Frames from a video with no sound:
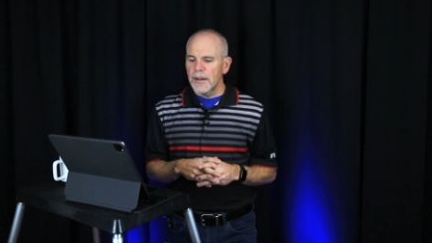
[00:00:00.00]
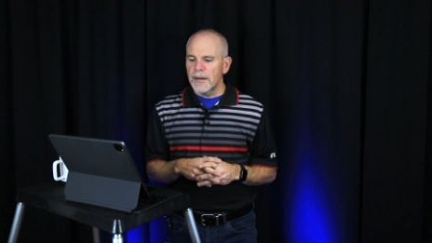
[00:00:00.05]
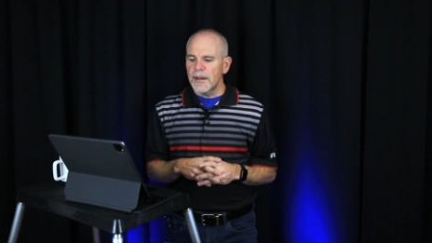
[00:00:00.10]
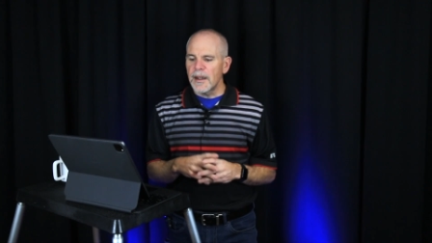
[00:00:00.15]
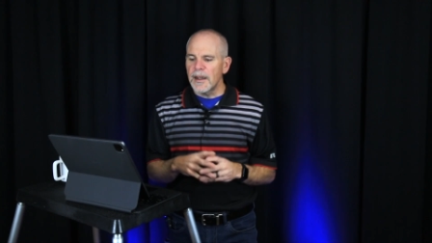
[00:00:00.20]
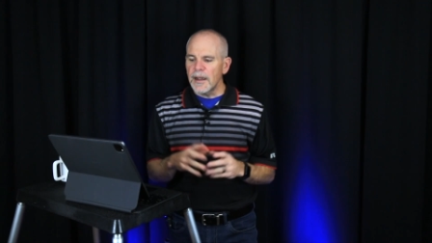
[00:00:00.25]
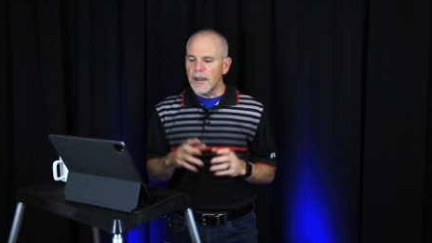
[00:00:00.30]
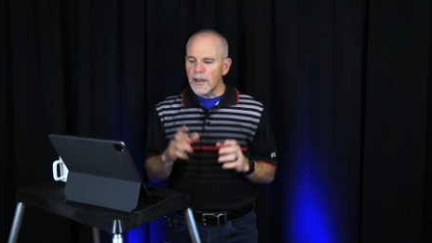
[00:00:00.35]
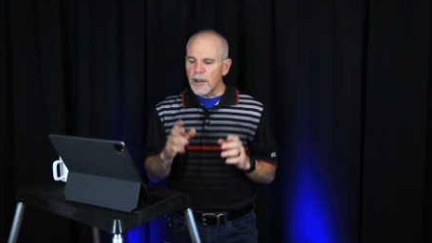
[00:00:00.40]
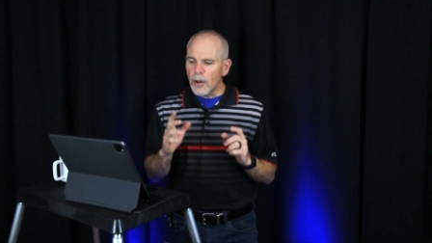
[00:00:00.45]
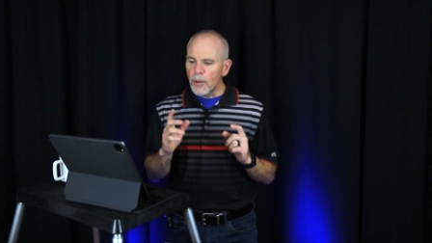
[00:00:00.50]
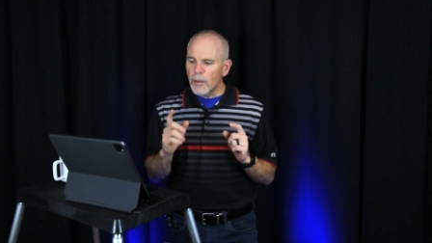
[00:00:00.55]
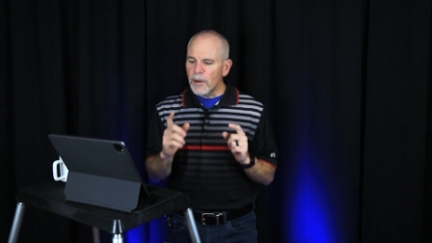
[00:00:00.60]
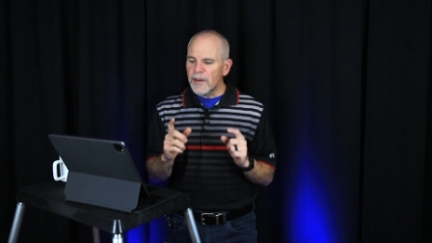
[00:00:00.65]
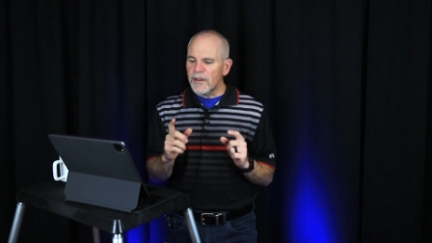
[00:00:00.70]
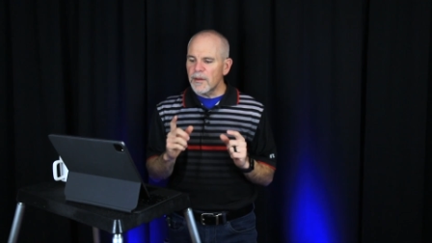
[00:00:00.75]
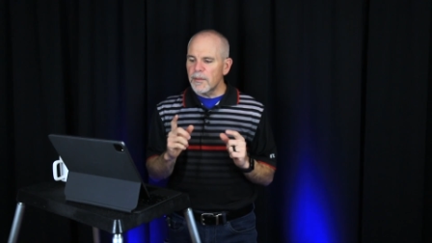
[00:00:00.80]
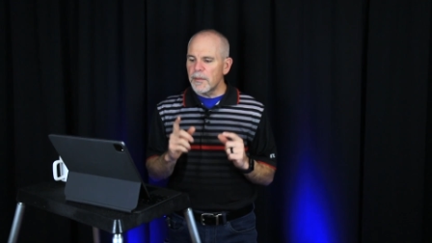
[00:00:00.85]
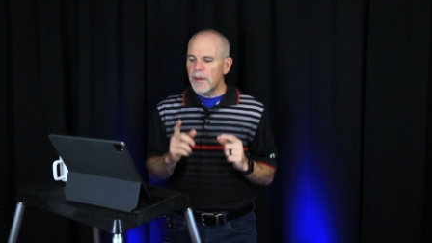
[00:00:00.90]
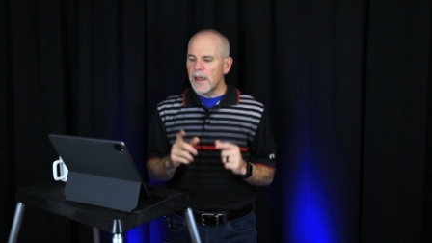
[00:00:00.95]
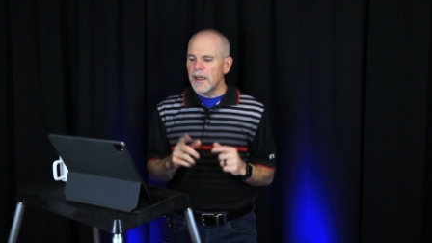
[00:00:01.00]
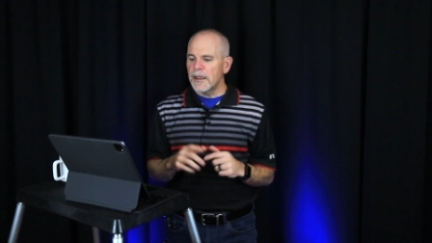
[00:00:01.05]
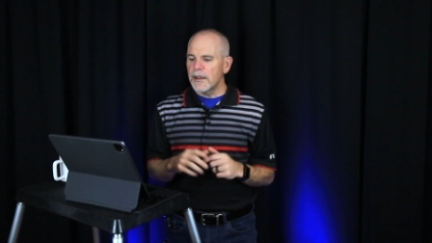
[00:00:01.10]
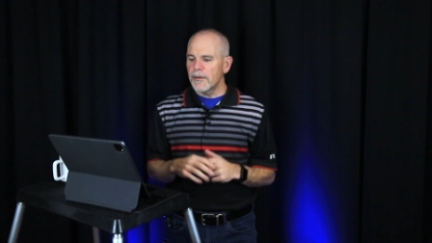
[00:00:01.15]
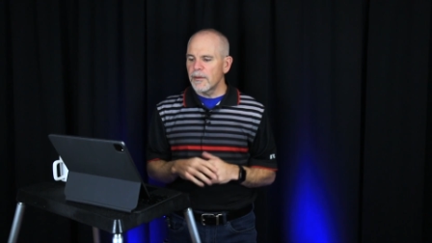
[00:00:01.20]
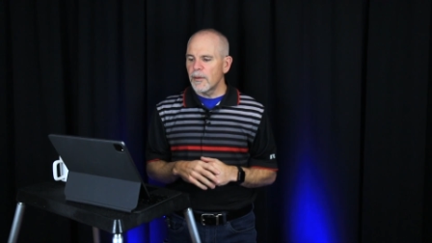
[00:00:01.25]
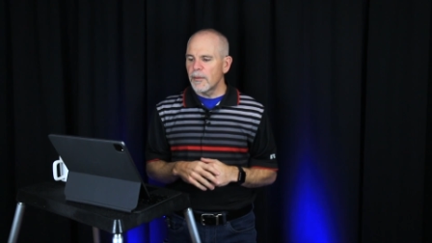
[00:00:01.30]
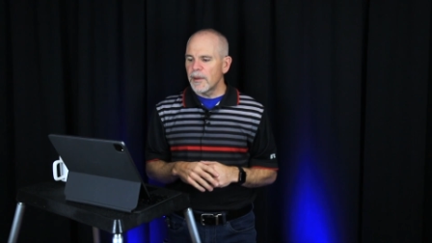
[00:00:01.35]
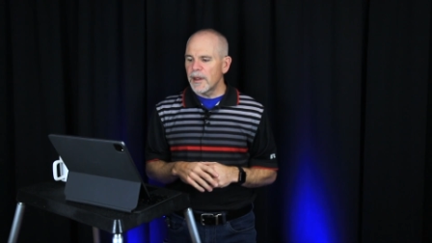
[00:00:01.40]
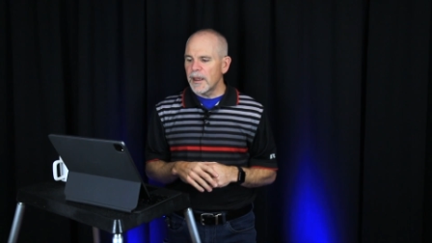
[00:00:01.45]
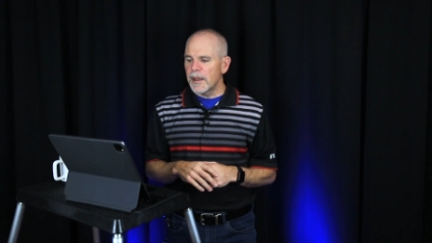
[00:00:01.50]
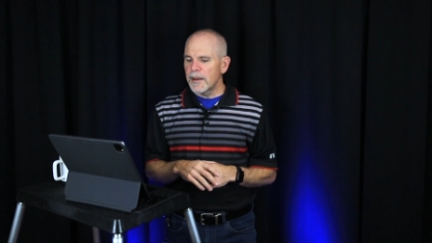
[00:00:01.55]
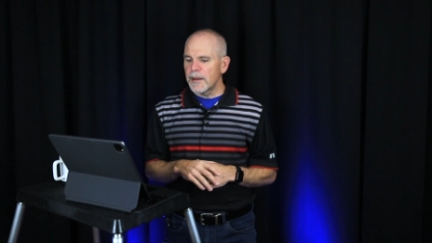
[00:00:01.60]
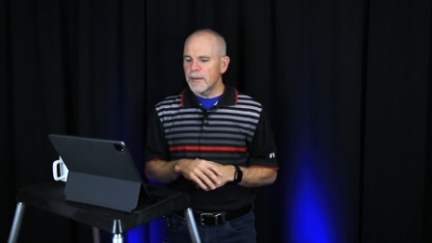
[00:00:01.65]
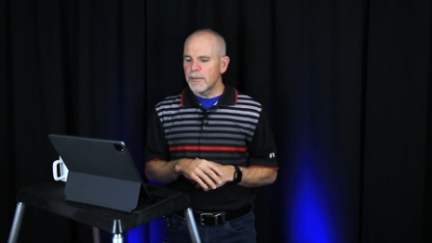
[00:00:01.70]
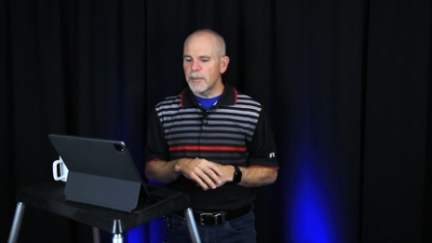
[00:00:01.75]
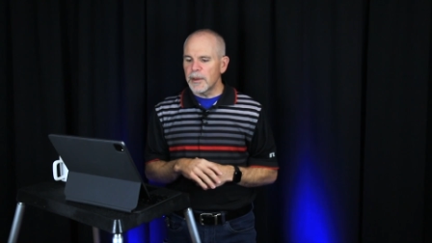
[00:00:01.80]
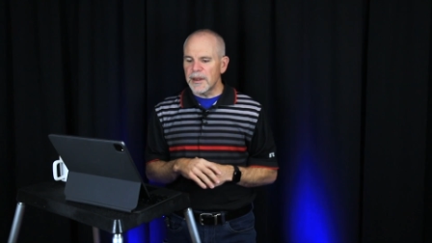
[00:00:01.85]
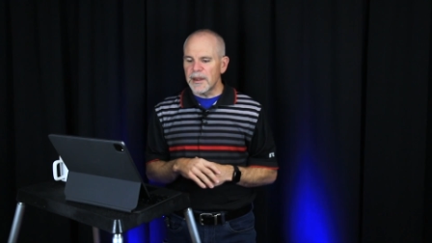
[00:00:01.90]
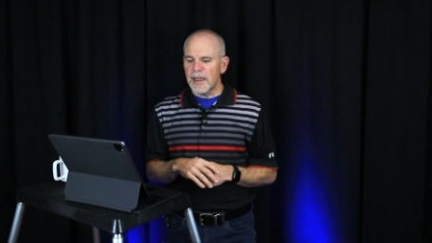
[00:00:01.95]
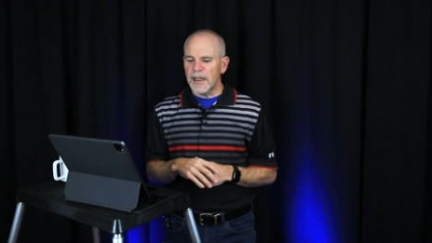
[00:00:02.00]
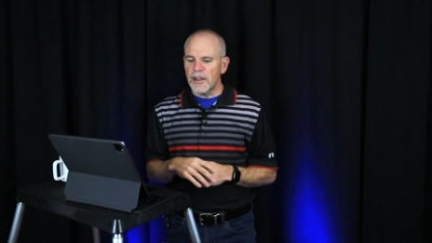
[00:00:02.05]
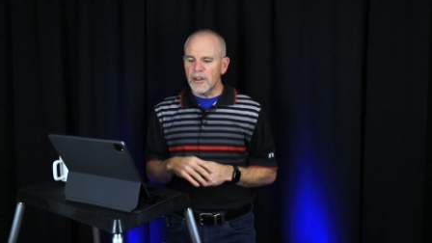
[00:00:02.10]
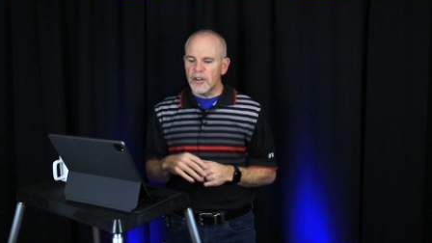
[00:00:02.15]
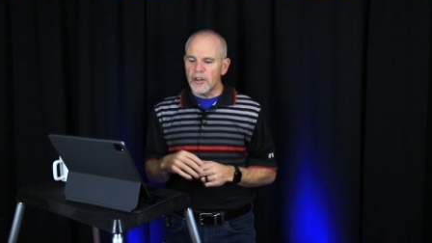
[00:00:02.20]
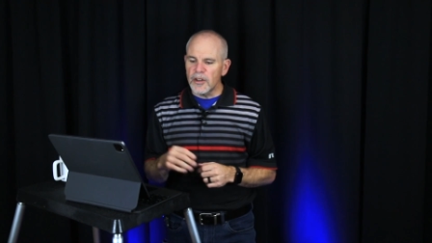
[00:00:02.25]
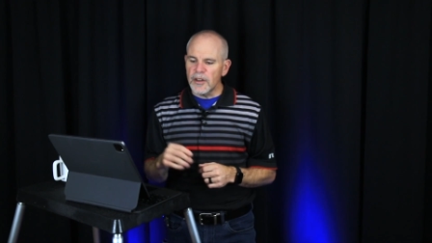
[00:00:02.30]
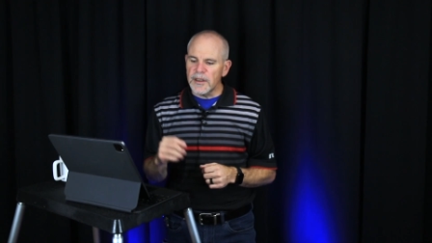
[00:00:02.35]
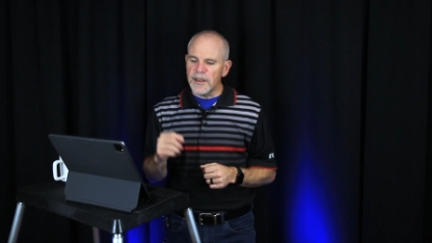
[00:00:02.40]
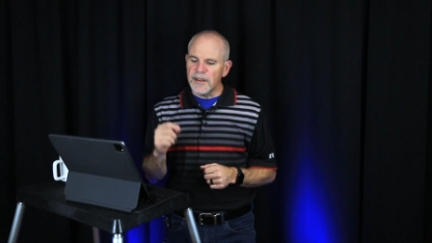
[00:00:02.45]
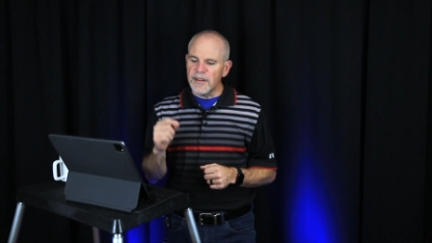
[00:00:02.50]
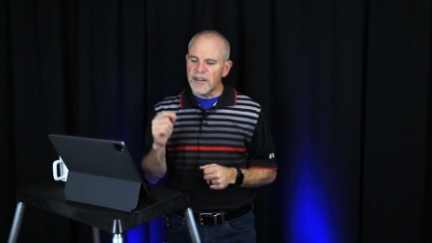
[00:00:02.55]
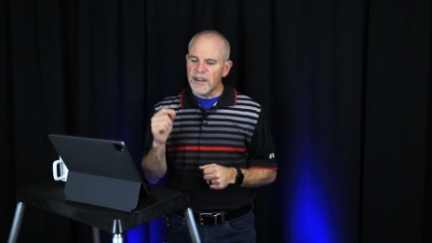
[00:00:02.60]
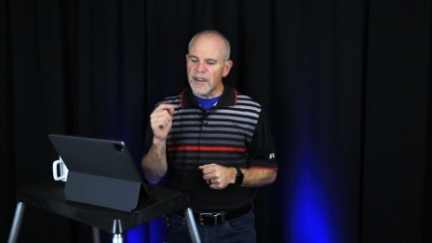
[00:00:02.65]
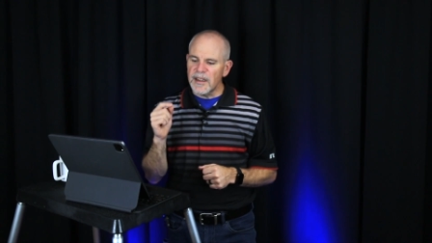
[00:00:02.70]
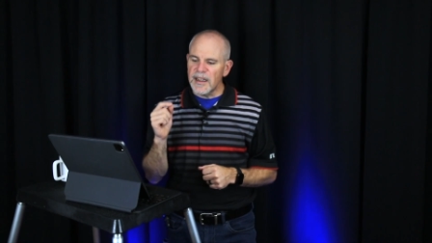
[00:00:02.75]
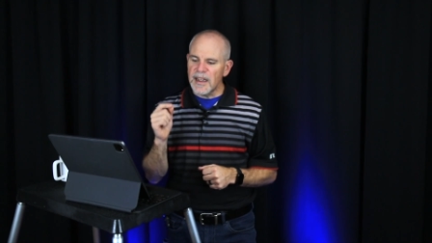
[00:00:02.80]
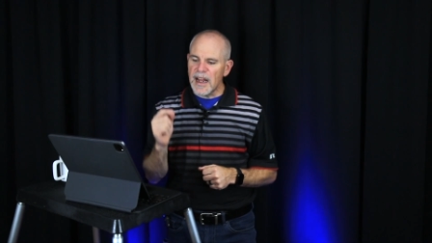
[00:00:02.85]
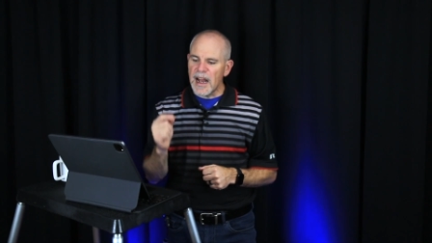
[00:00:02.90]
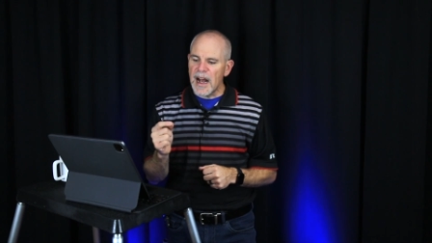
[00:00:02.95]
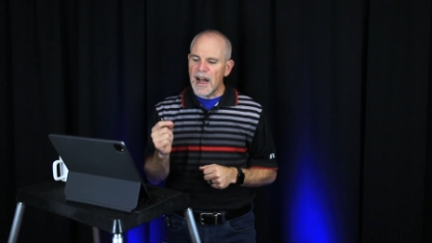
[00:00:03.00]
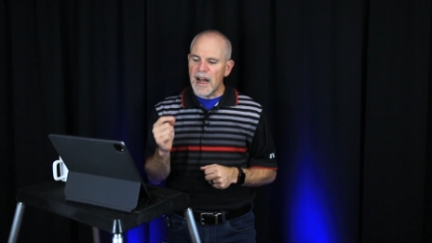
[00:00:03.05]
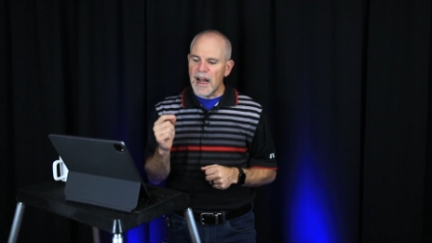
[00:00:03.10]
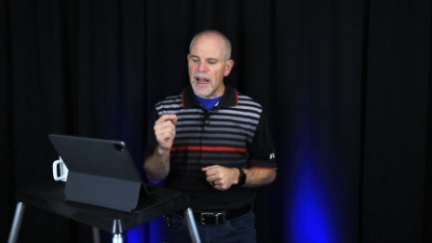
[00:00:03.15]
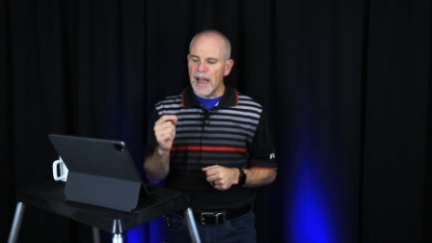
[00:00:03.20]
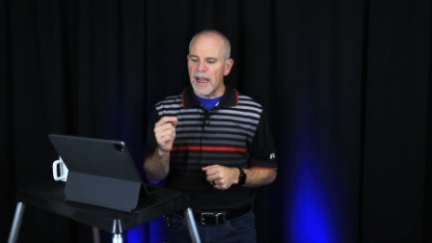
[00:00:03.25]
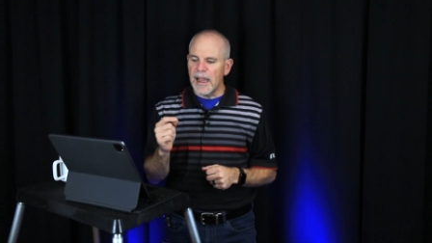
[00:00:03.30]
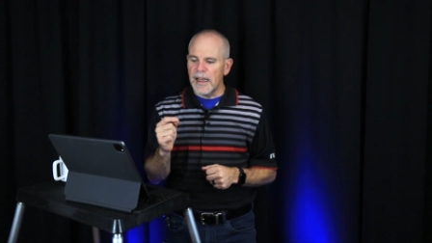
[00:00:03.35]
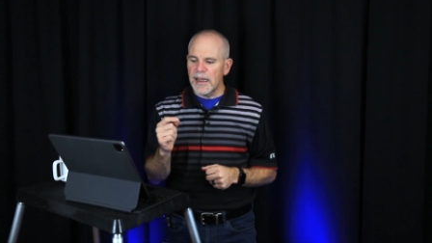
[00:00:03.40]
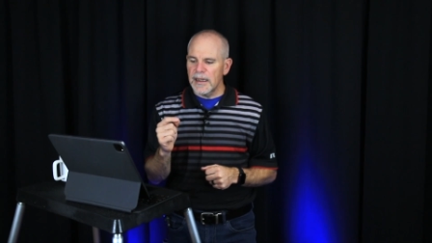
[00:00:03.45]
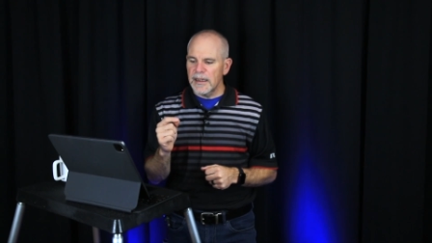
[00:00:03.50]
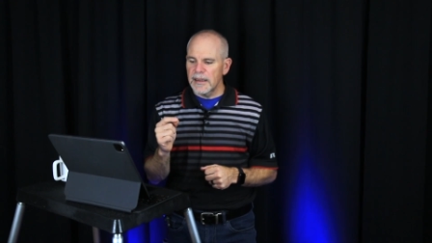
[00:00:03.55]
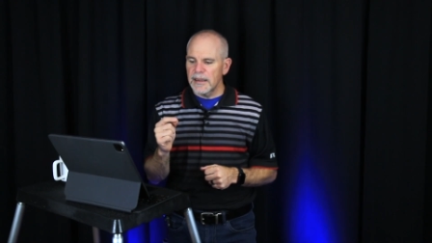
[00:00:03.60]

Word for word: They didn't know what to make of him, they but they couldn't deny